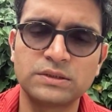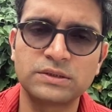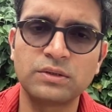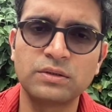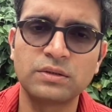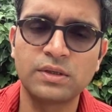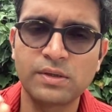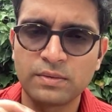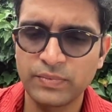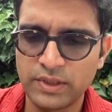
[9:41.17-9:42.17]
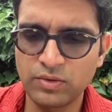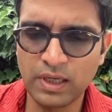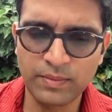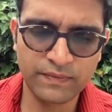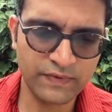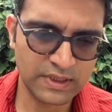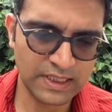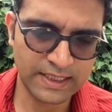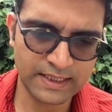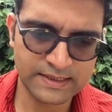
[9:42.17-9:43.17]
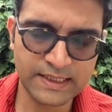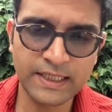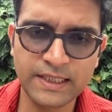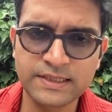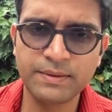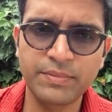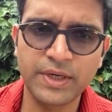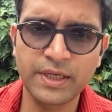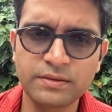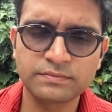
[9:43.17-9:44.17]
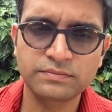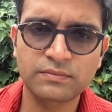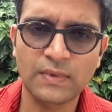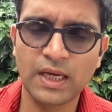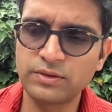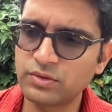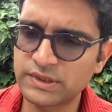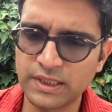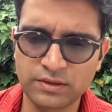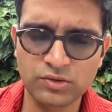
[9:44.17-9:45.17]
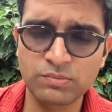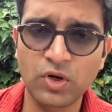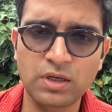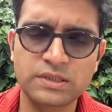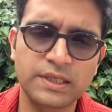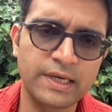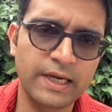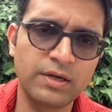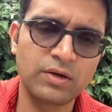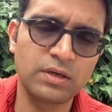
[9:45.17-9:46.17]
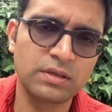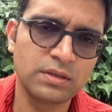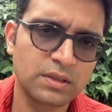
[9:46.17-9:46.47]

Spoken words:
So you come up with like a sentence embedding, and those models are trained on